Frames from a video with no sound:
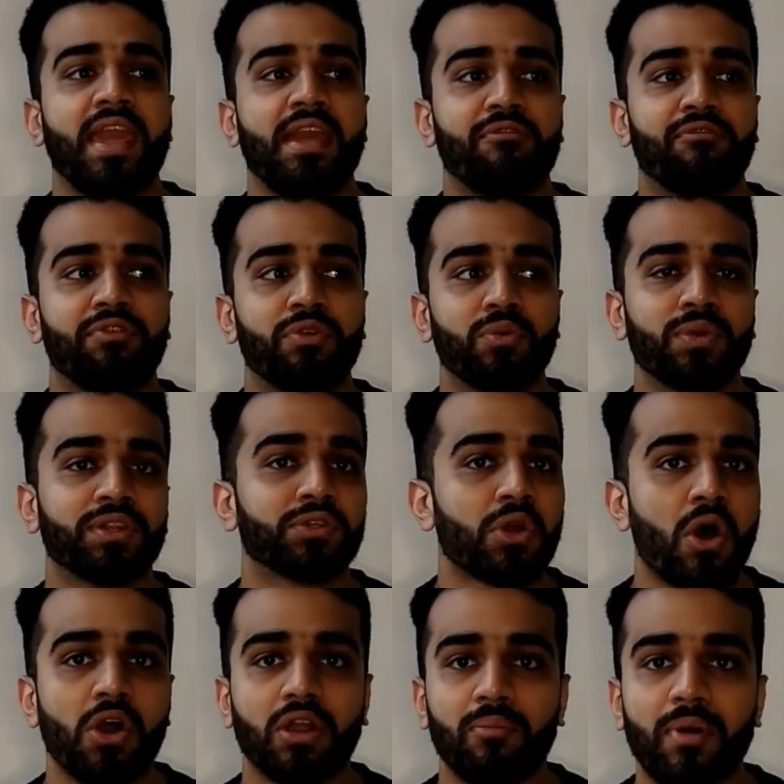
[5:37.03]
If you can
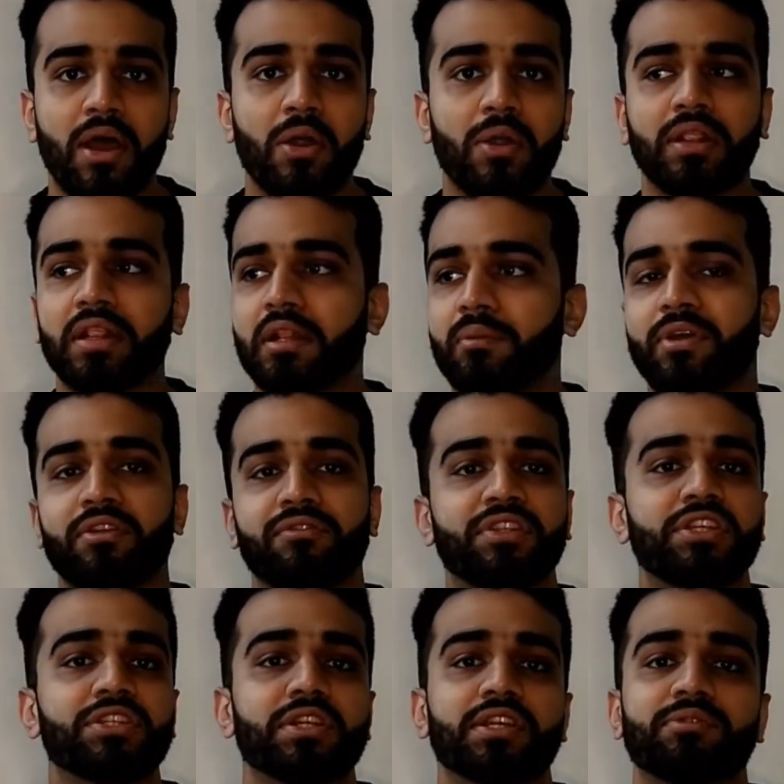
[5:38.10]
talk about a little bit of
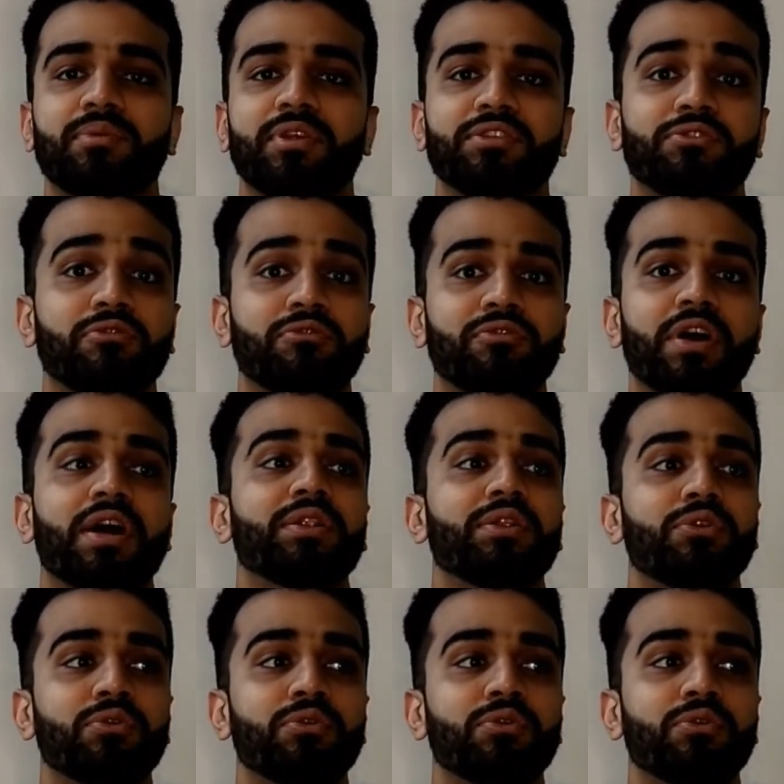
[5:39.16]
teaching experience you've done,